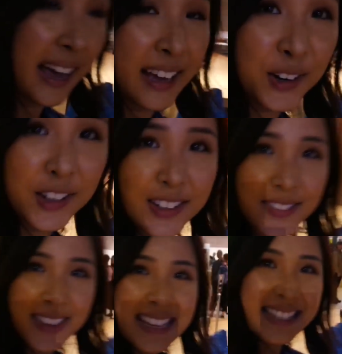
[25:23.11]
and all
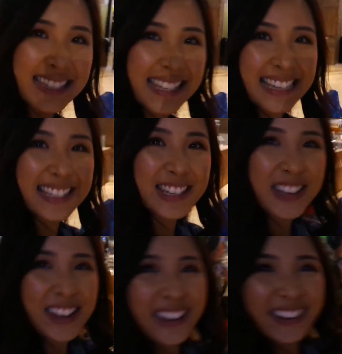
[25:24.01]
of this is
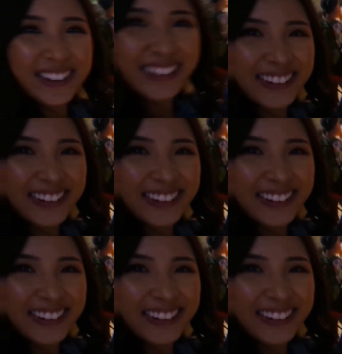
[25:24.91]
new.